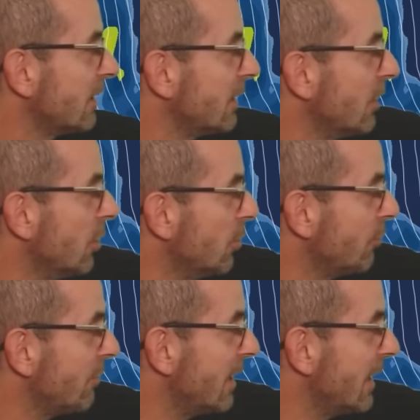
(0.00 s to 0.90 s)

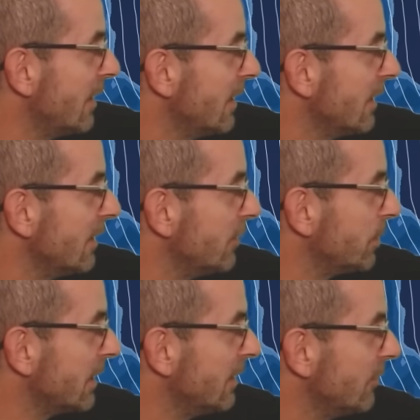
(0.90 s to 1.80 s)
colder air is
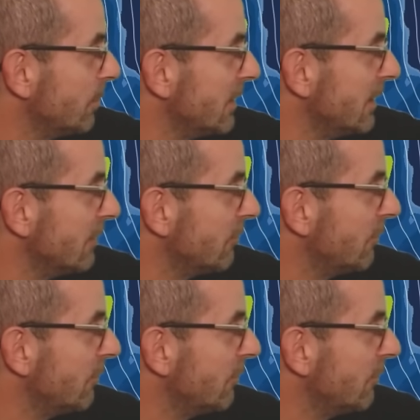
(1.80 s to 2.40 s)
beginning to be